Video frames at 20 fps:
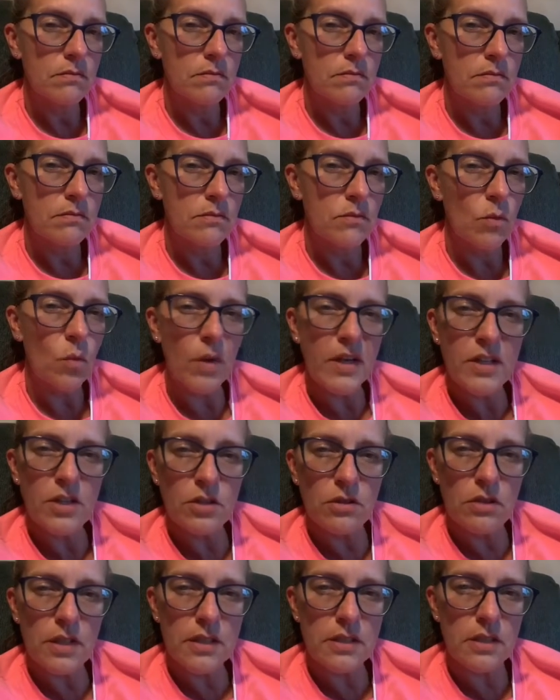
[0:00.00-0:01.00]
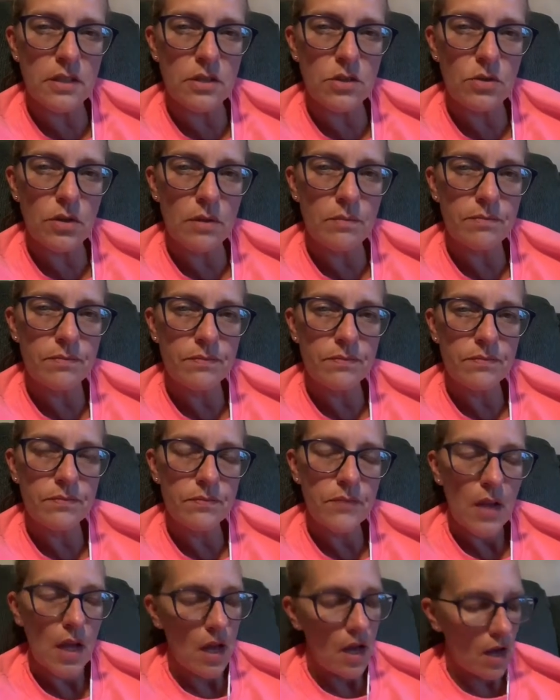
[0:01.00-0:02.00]
When do you listen to them?
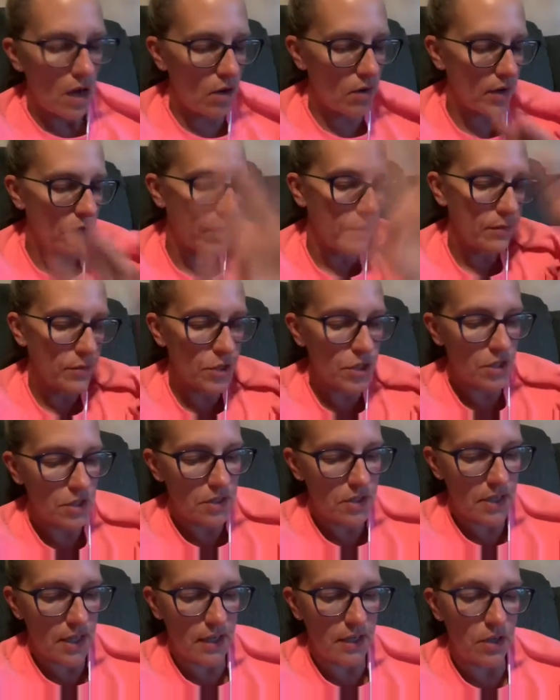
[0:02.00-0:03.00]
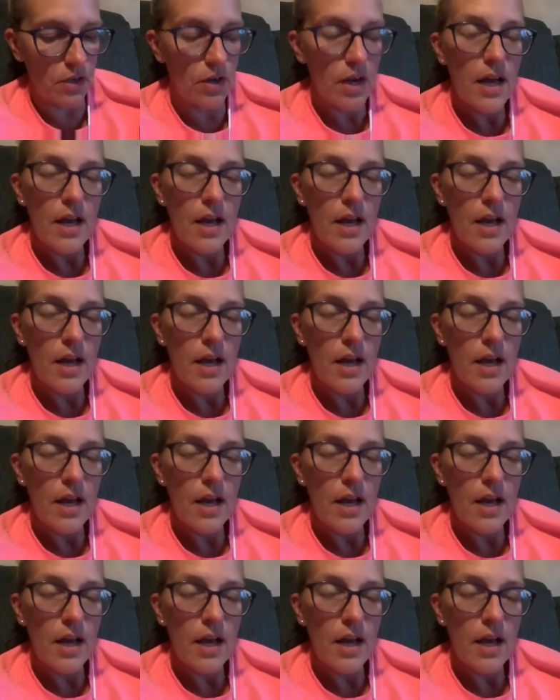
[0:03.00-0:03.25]
Okay, side note.